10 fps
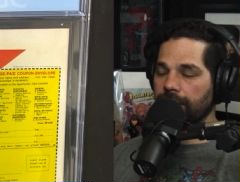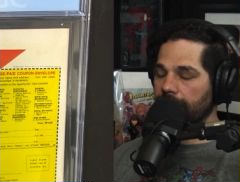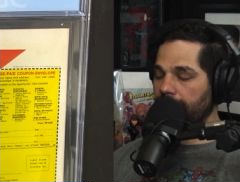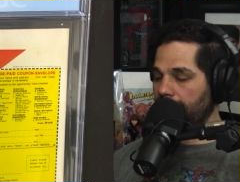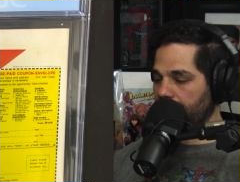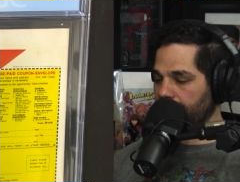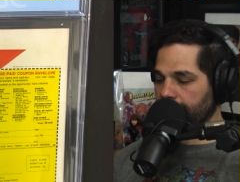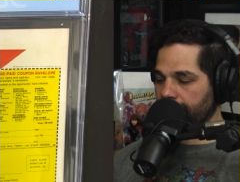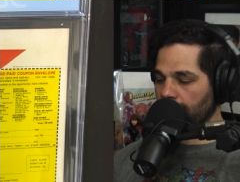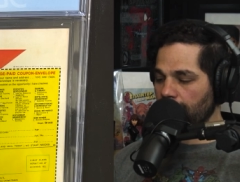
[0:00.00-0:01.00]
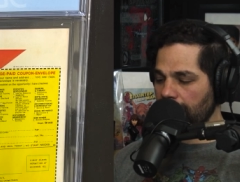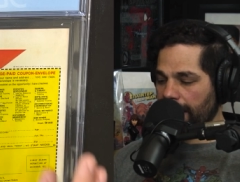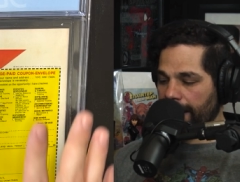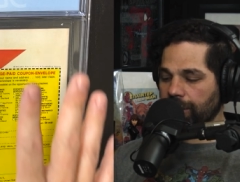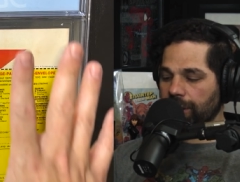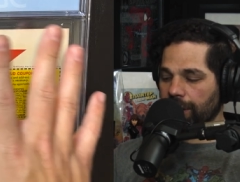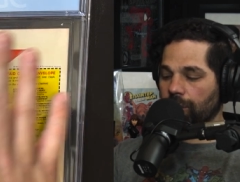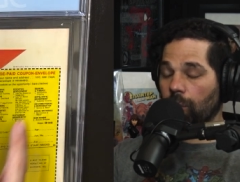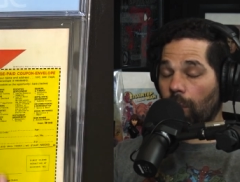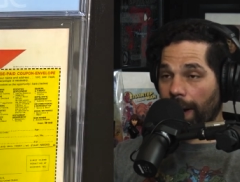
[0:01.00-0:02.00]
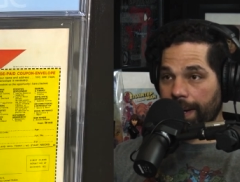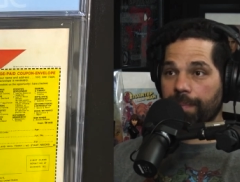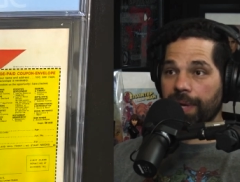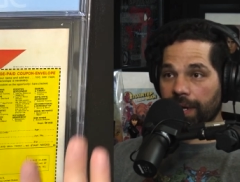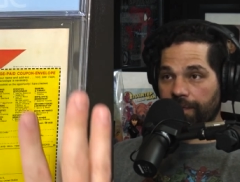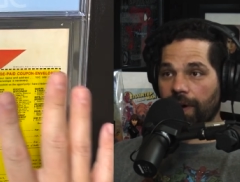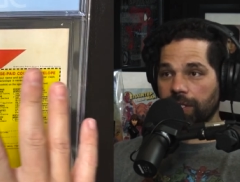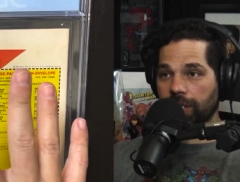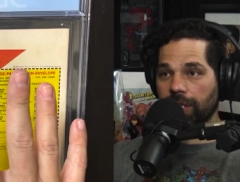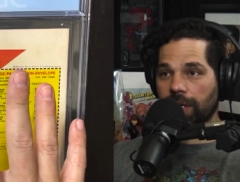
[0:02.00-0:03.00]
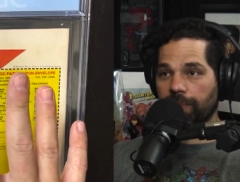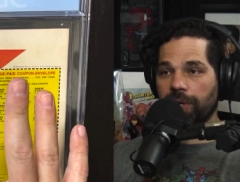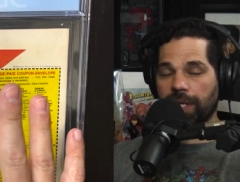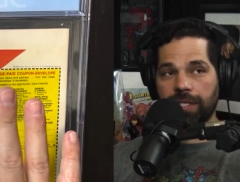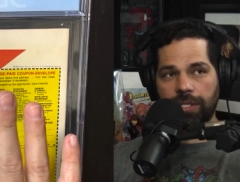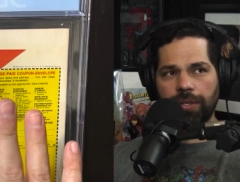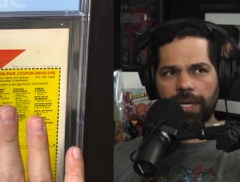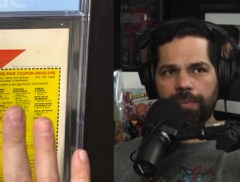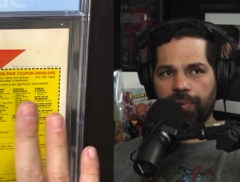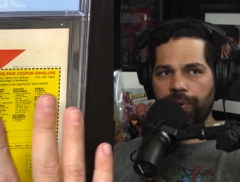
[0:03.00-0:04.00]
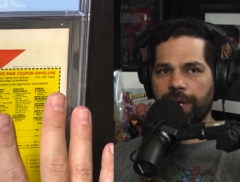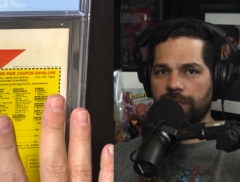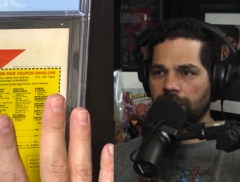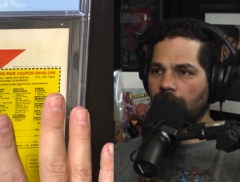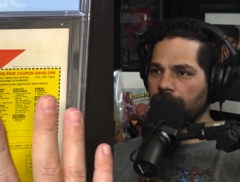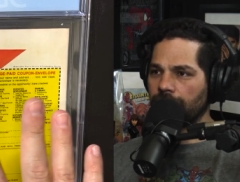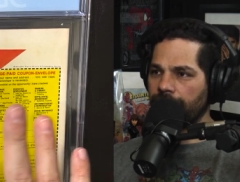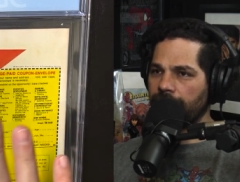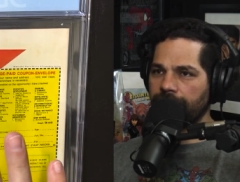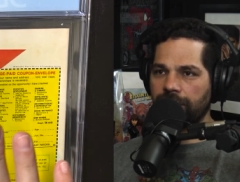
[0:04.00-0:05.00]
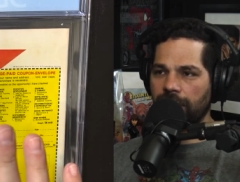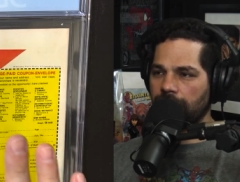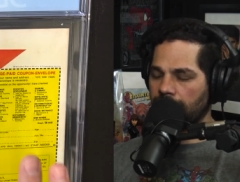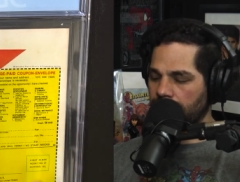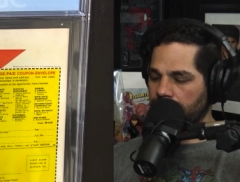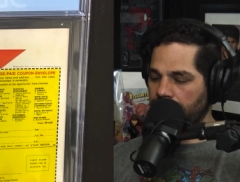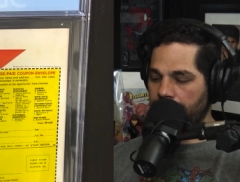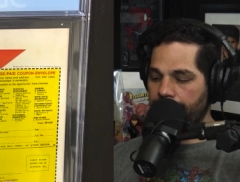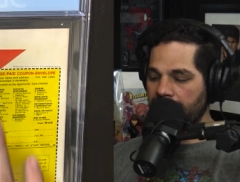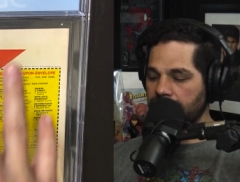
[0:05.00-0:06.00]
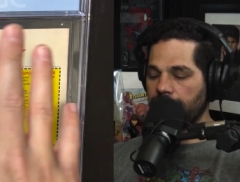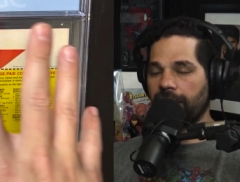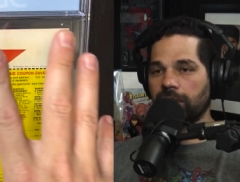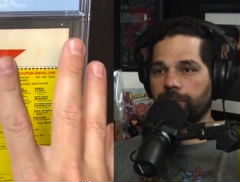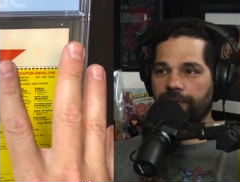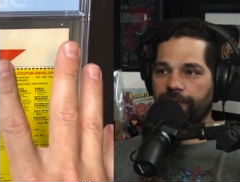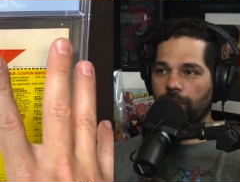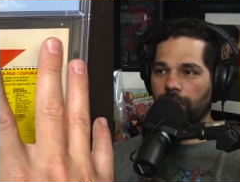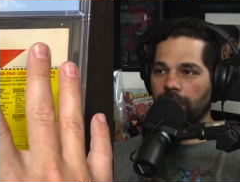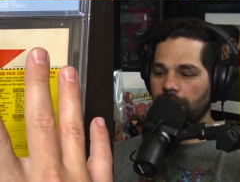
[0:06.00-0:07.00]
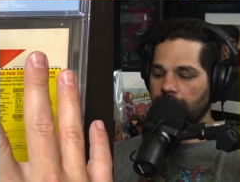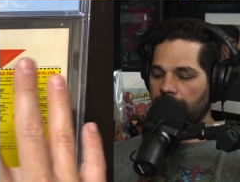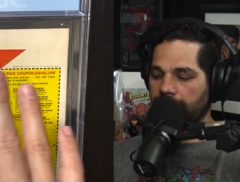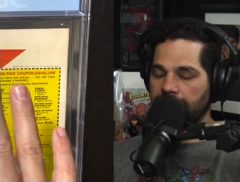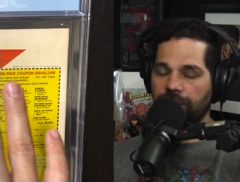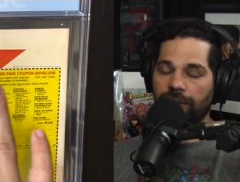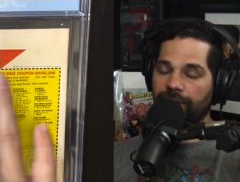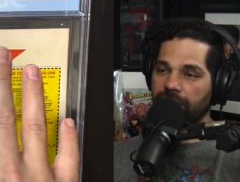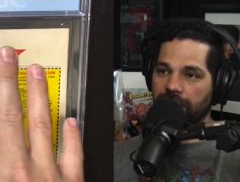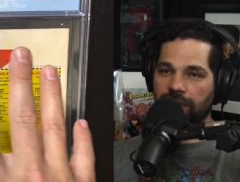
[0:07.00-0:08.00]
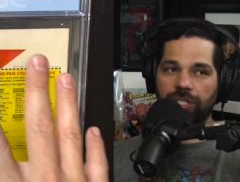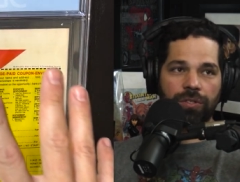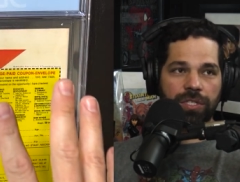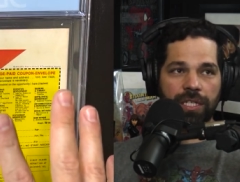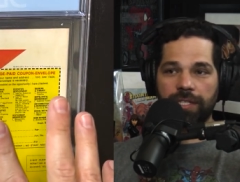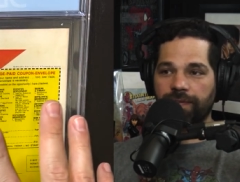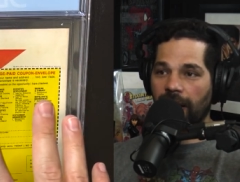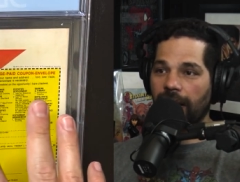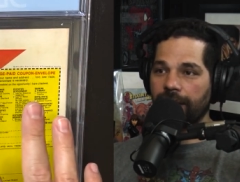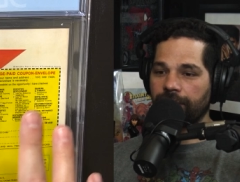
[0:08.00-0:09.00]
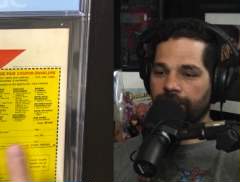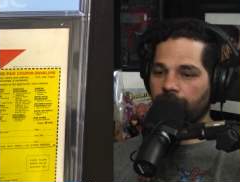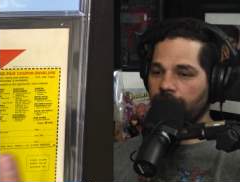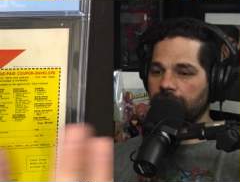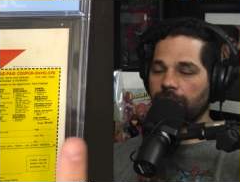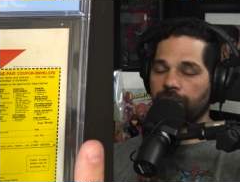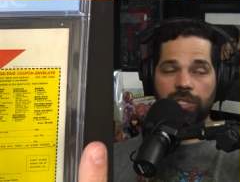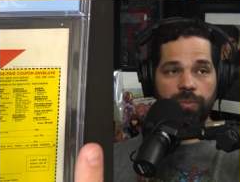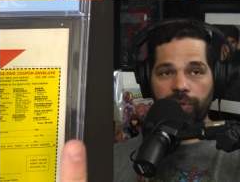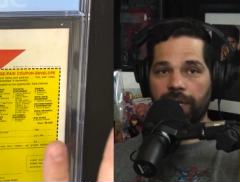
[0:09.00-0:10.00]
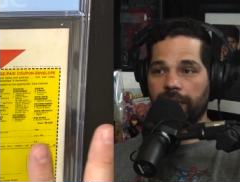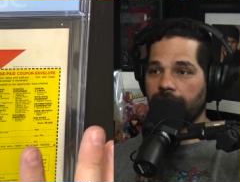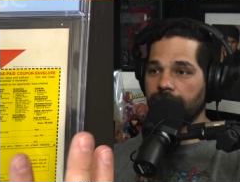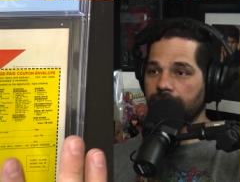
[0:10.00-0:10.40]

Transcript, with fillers: Now, you can actually get quite a bit of foxing on a book and still get a pretty solid grade. I've seen uh, an immense amounts before and still have a 6065 if the rest of the book's pretty nice.